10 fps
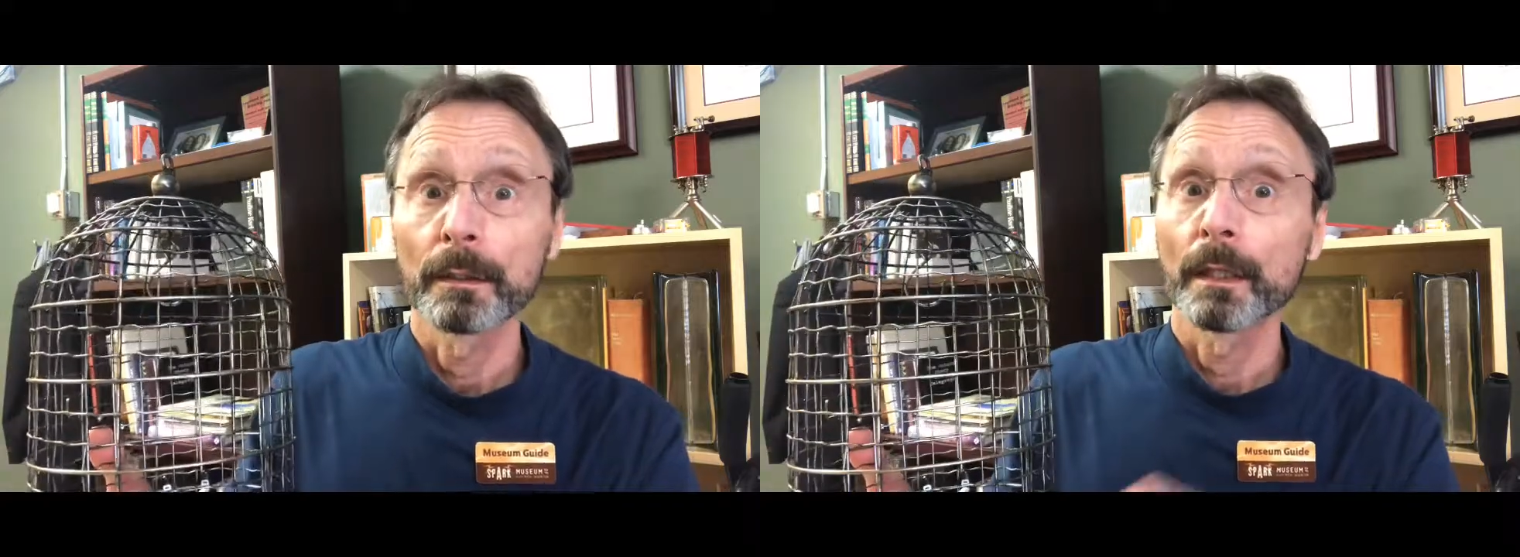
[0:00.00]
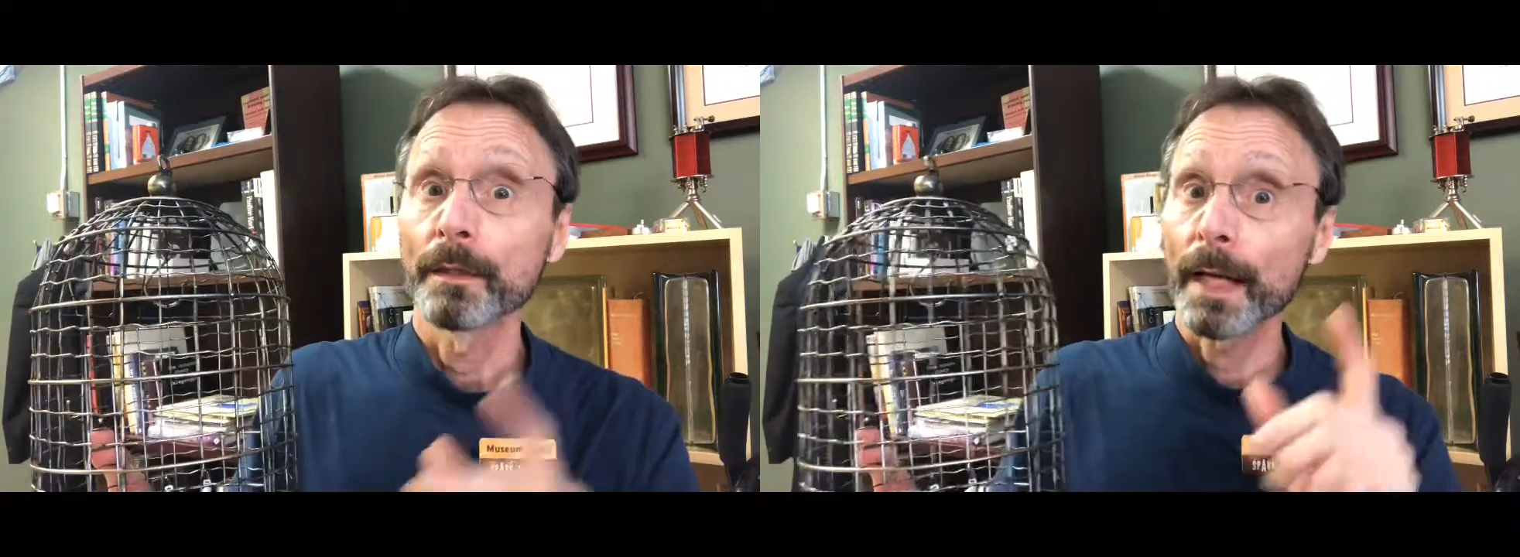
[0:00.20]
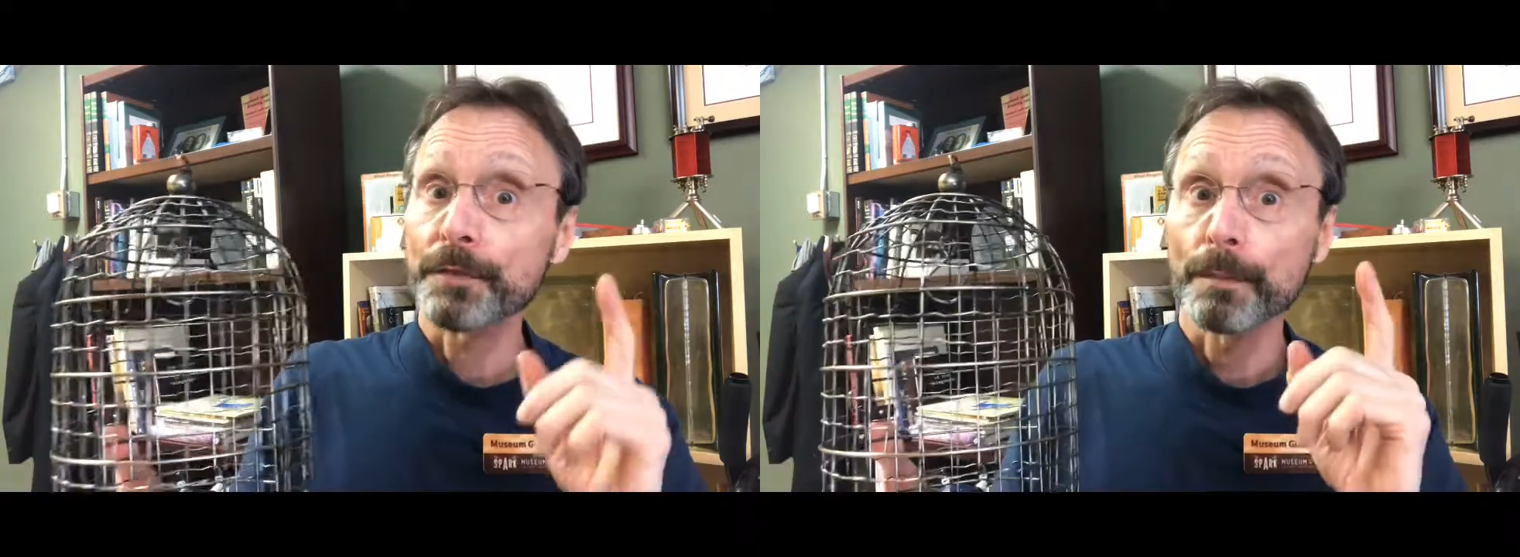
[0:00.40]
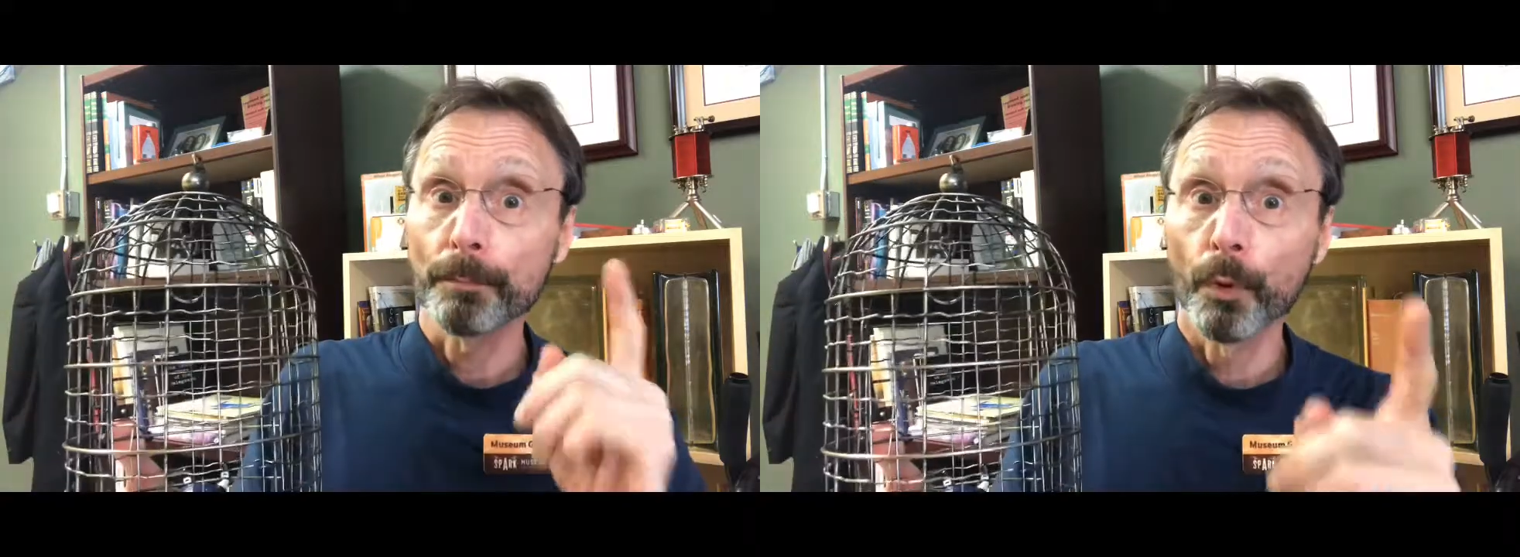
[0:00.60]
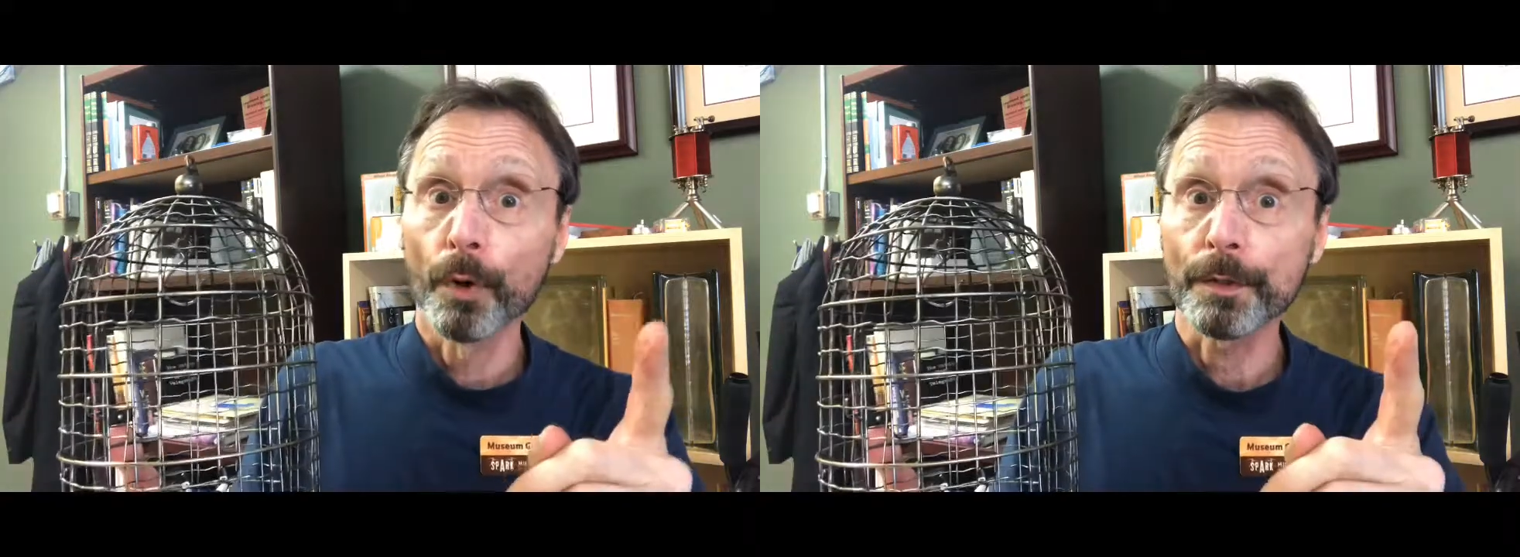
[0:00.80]
And that's
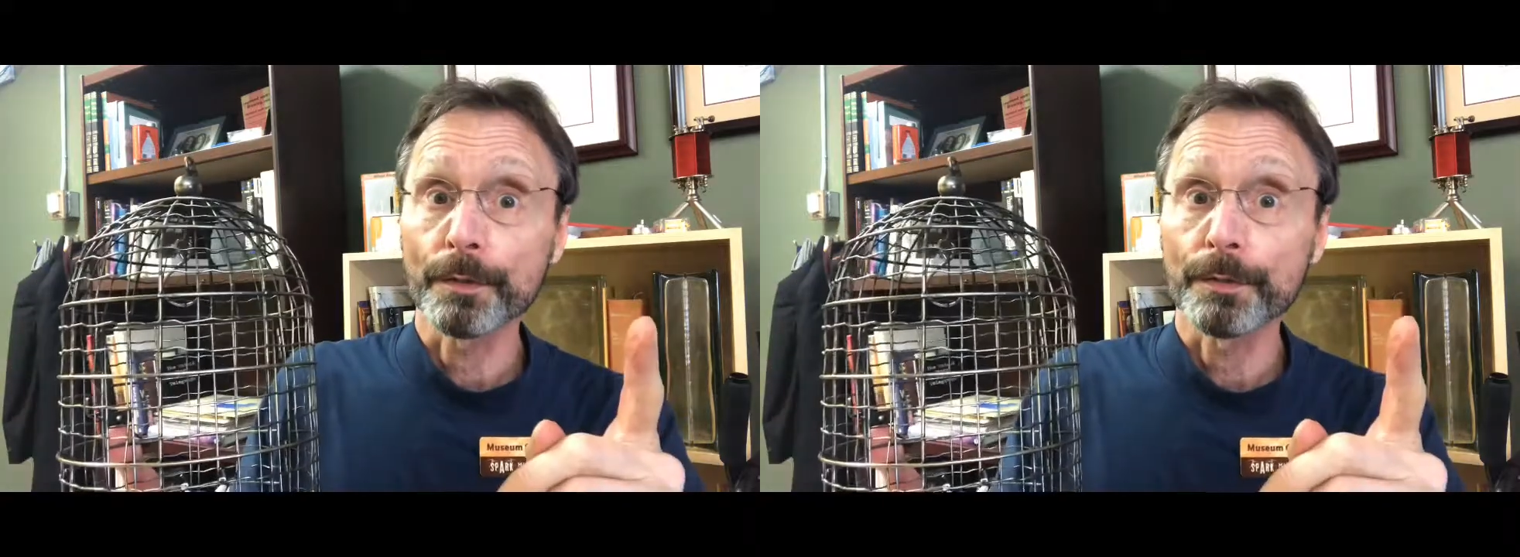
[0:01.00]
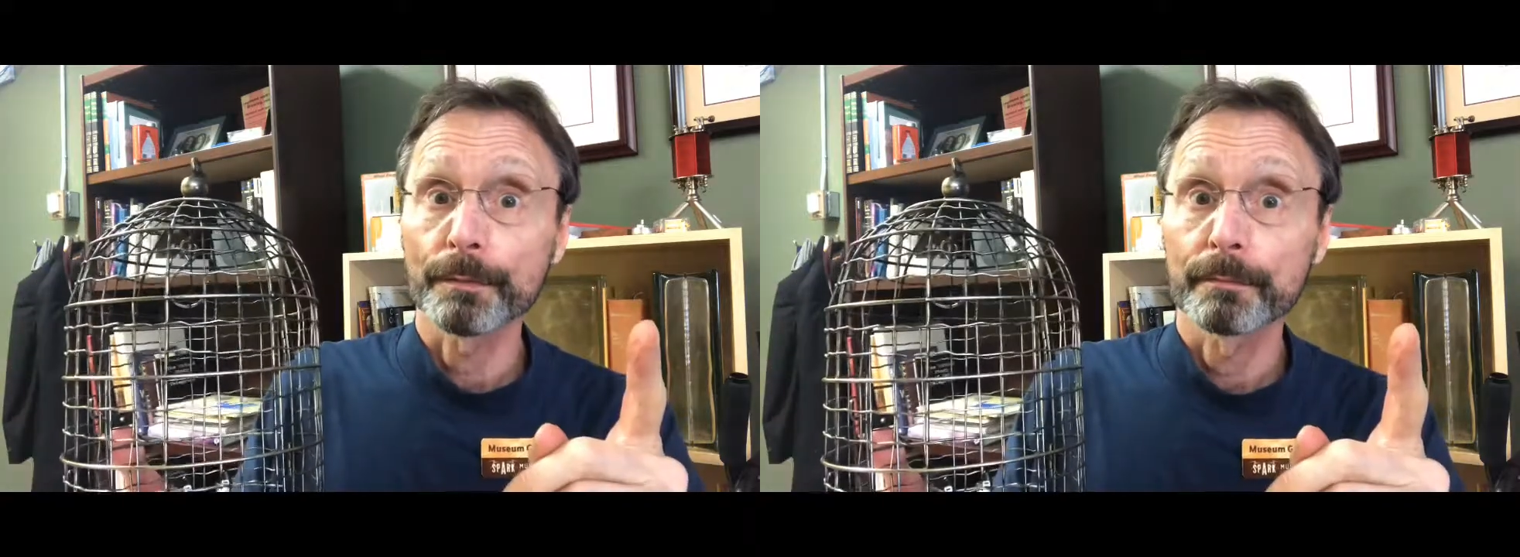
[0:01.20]
important.